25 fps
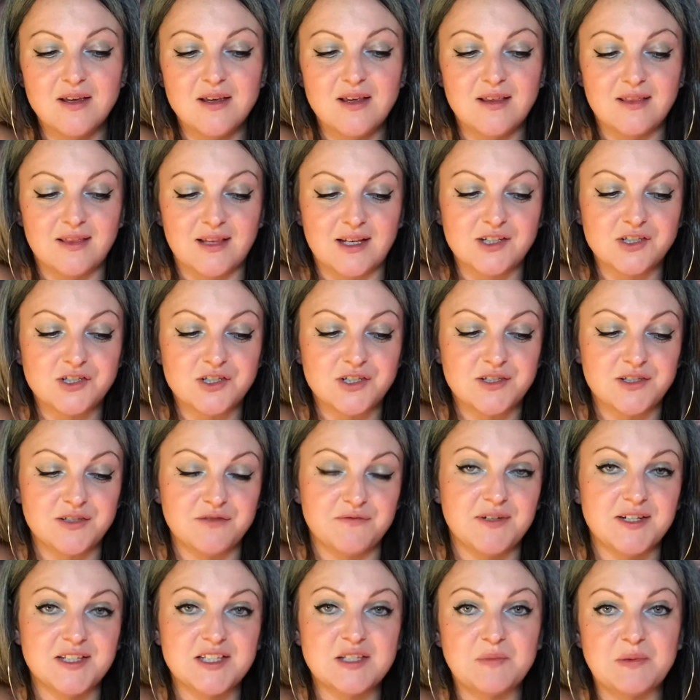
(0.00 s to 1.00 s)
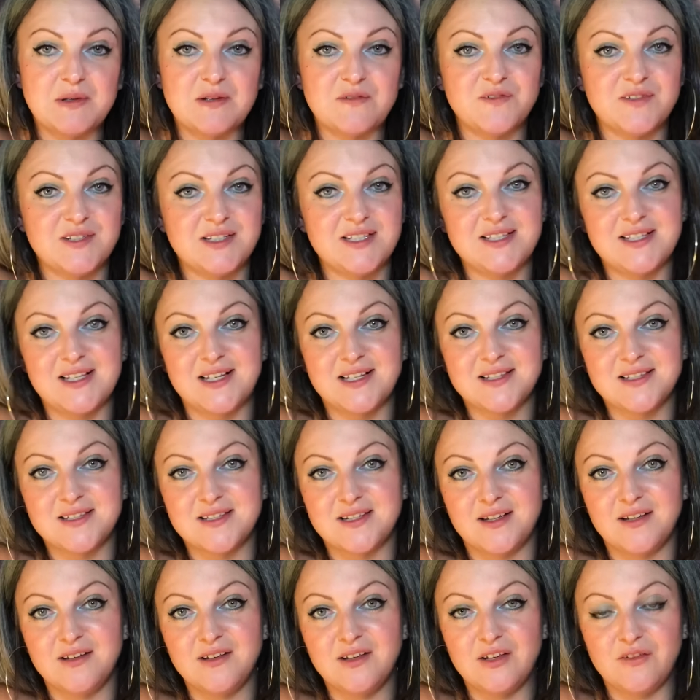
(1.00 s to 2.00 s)
that's just a recipe for
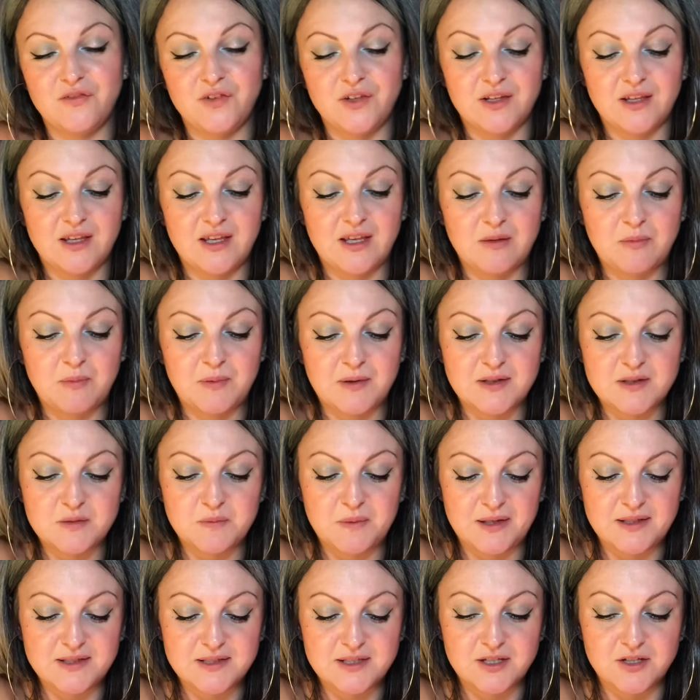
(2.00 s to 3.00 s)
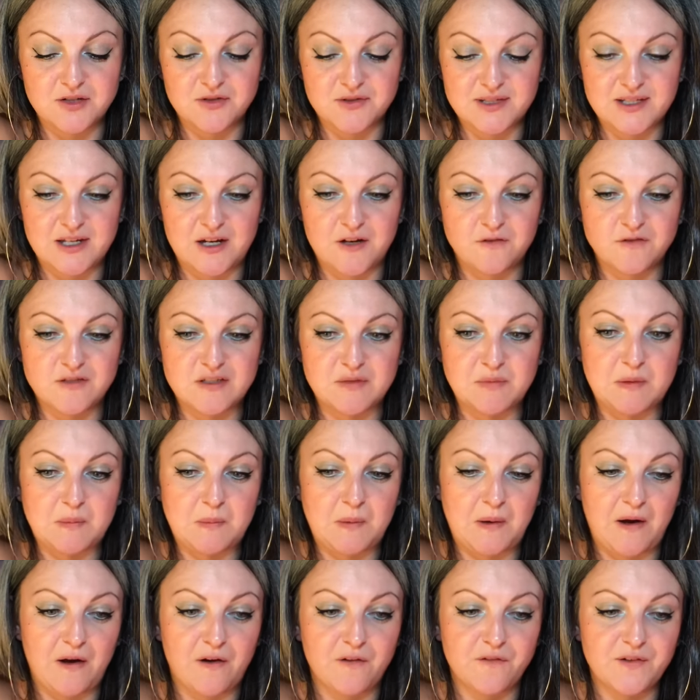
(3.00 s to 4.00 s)
disaster if you keep expecting yourself to be
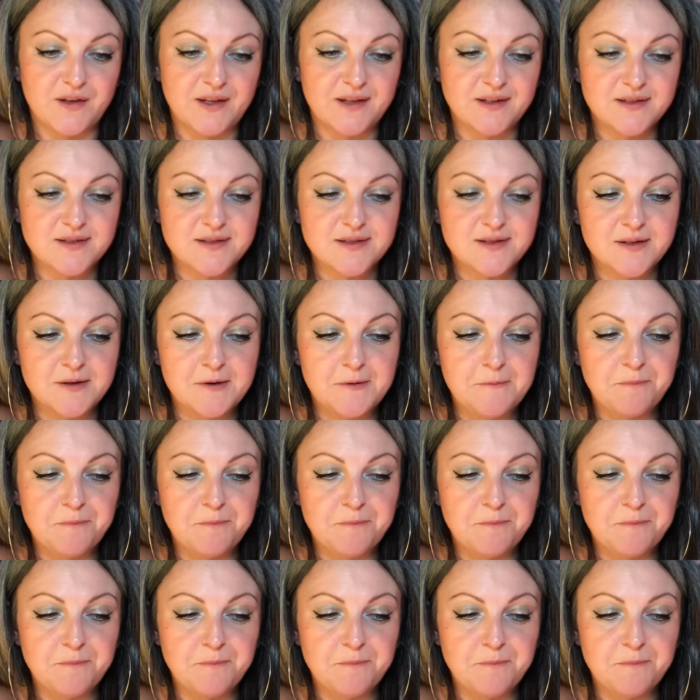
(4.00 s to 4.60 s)
perfect.